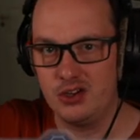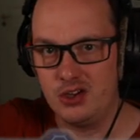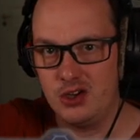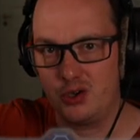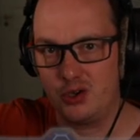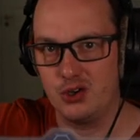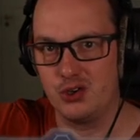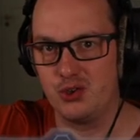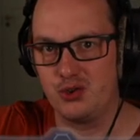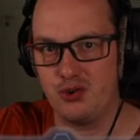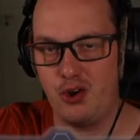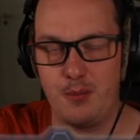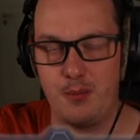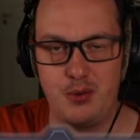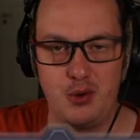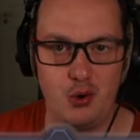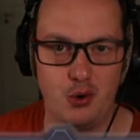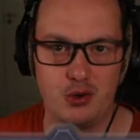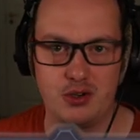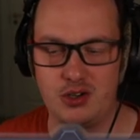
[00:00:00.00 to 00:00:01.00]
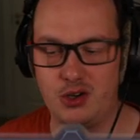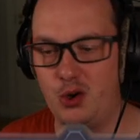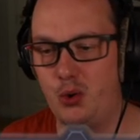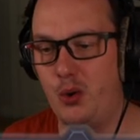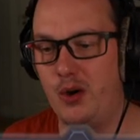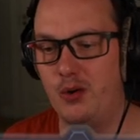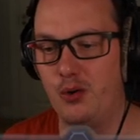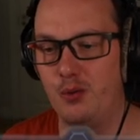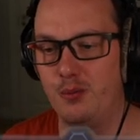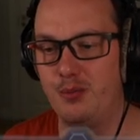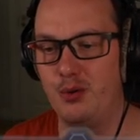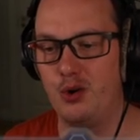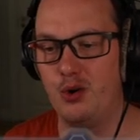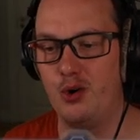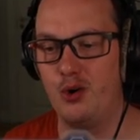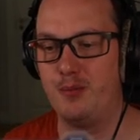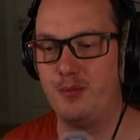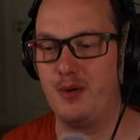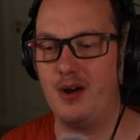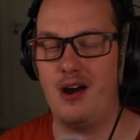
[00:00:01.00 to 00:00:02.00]
you can drop your
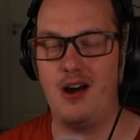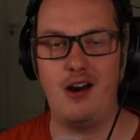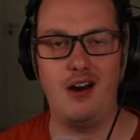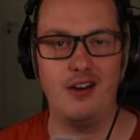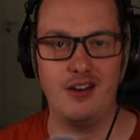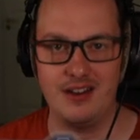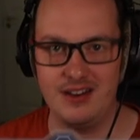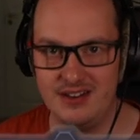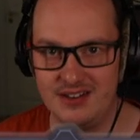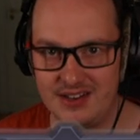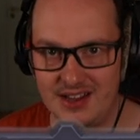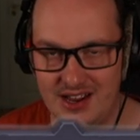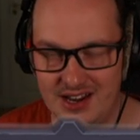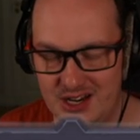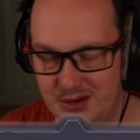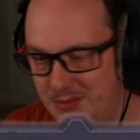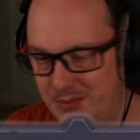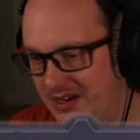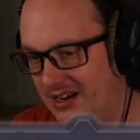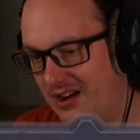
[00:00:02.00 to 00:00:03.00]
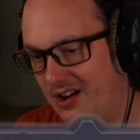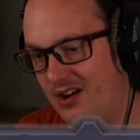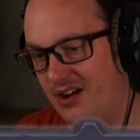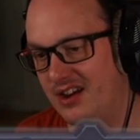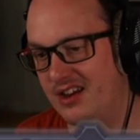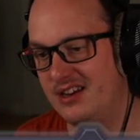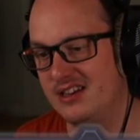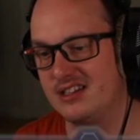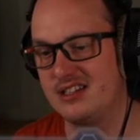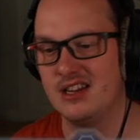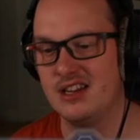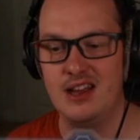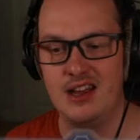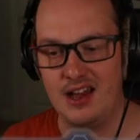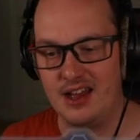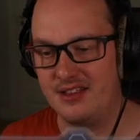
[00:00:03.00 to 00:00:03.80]
Quilboar behind enemy lines